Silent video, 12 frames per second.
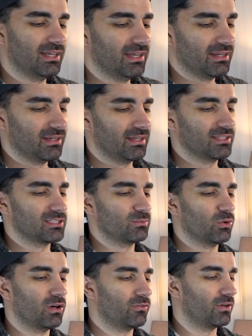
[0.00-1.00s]
And uh, this is
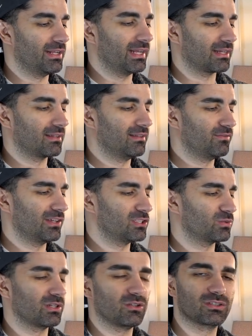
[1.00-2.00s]
more for like, if I
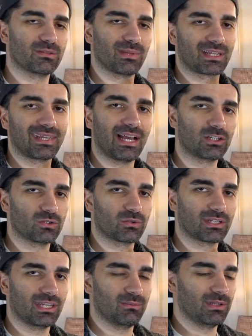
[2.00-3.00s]
just want to do some like casual
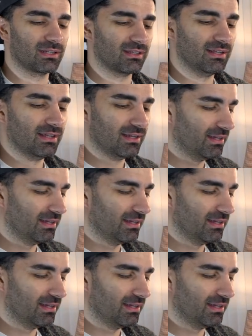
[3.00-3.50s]
gaming,